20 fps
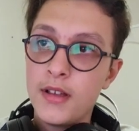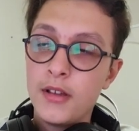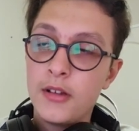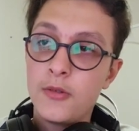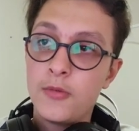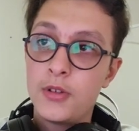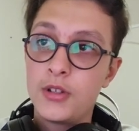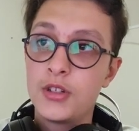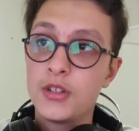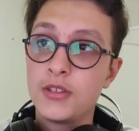
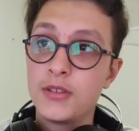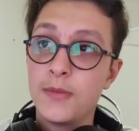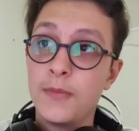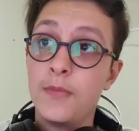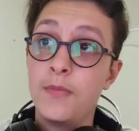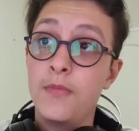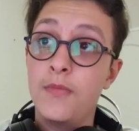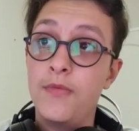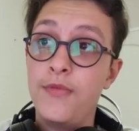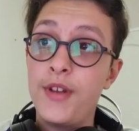which is a
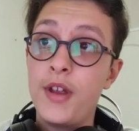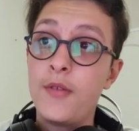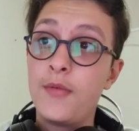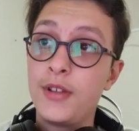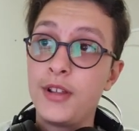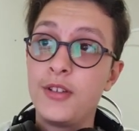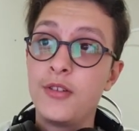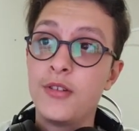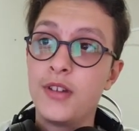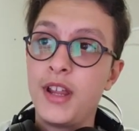very
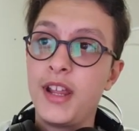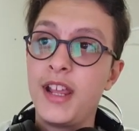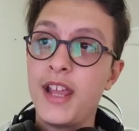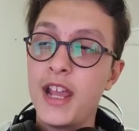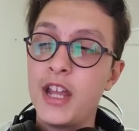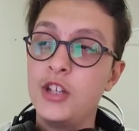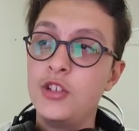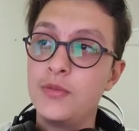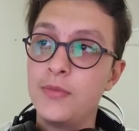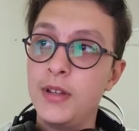good
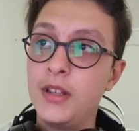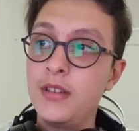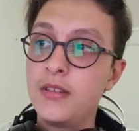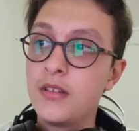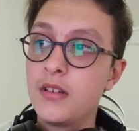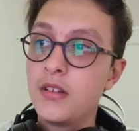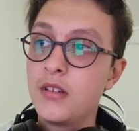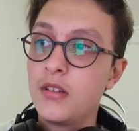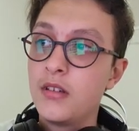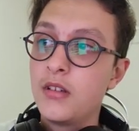engagement.
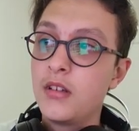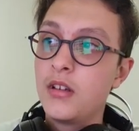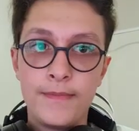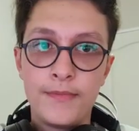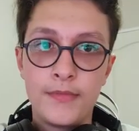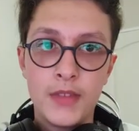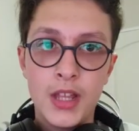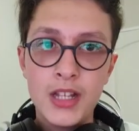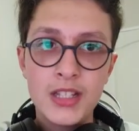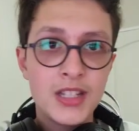
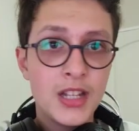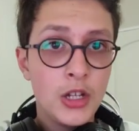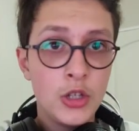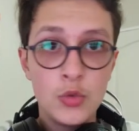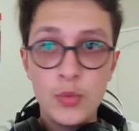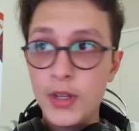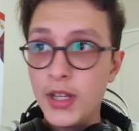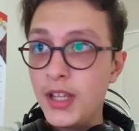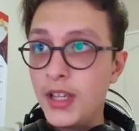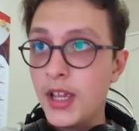Let's say
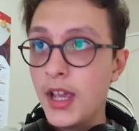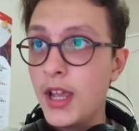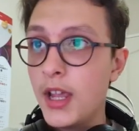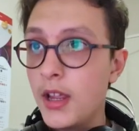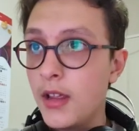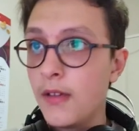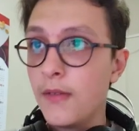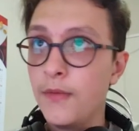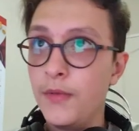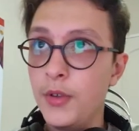
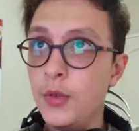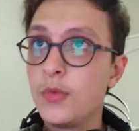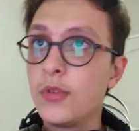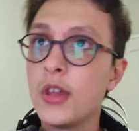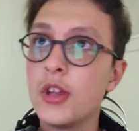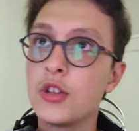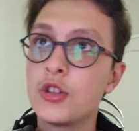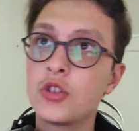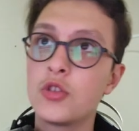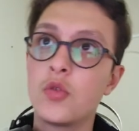20k viewed
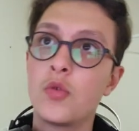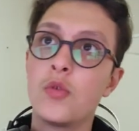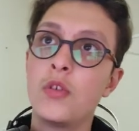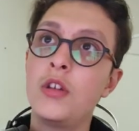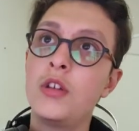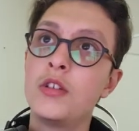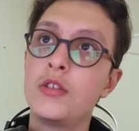their story,